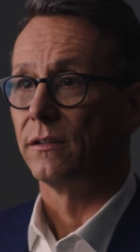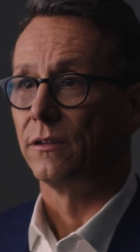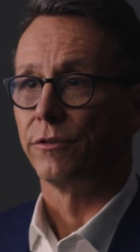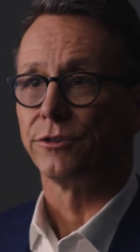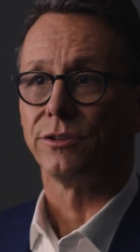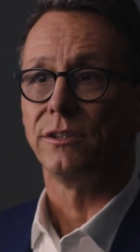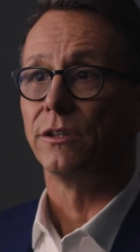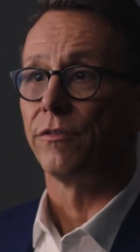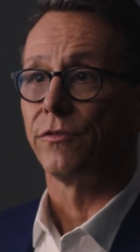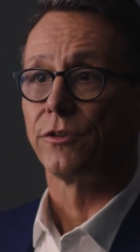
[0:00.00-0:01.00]
the
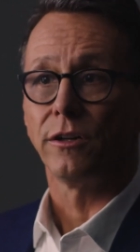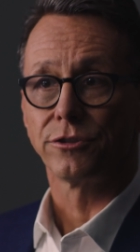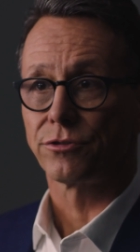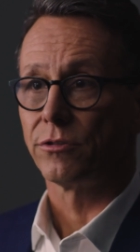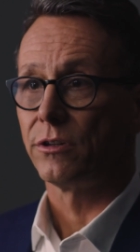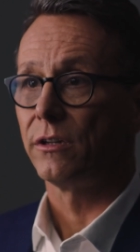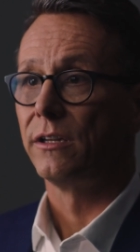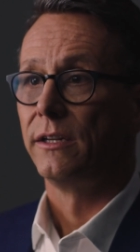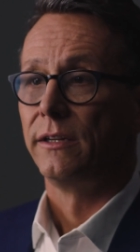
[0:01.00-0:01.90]
diversity of cultural